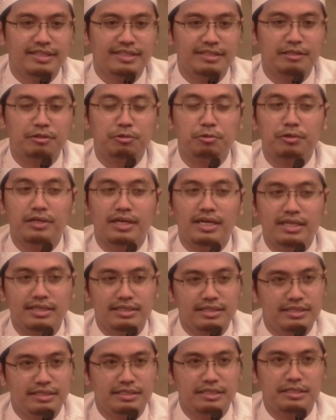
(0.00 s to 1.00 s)
The
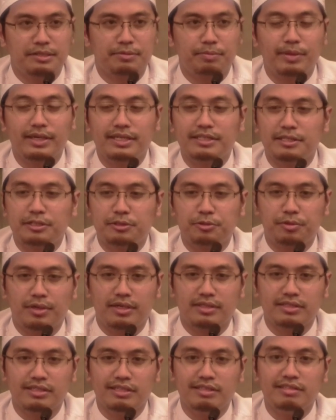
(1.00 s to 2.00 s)
Quran is a reminder to
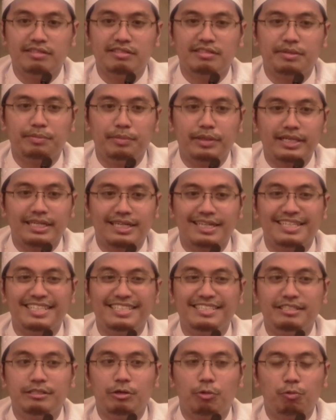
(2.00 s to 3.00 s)
us. It is a miracle. It
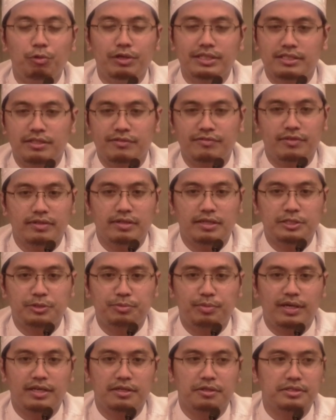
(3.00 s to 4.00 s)
is the words of Allah
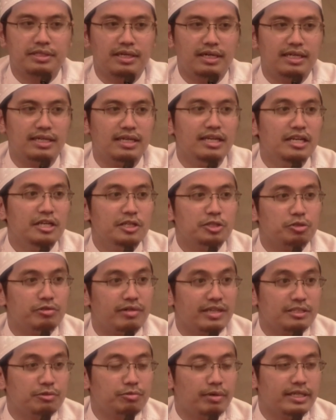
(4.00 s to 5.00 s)
subhanahu wa ta'ala. So
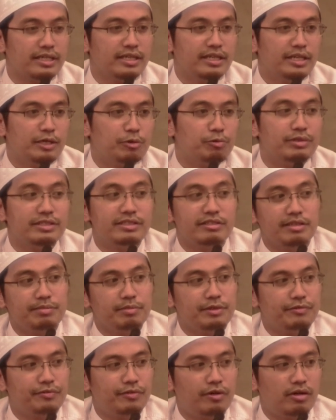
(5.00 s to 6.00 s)
that's why we said
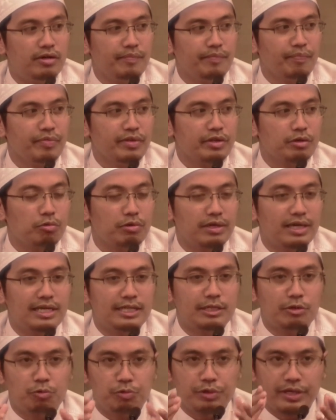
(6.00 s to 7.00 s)
before,
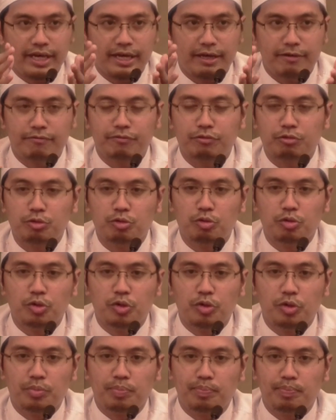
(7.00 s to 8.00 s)
Quran, we have to
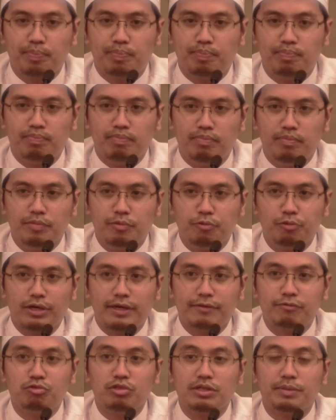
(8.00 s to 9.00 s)
we
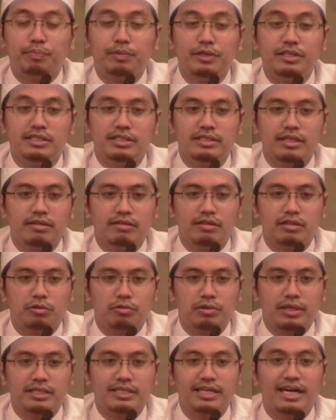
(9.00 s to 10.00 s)
have to appreciate the
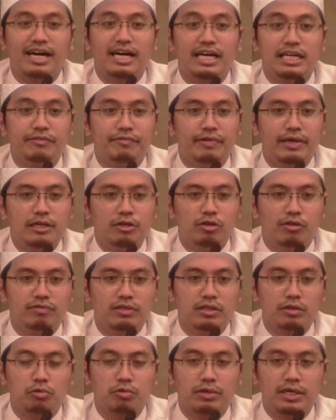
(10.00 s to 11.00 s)
Quran, the high value of
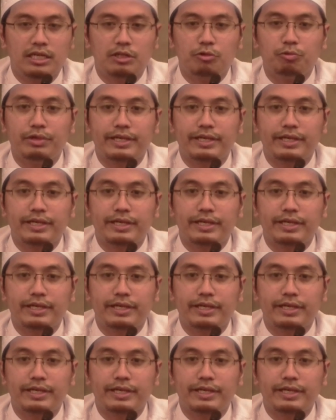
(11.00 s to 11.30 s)
the Quran.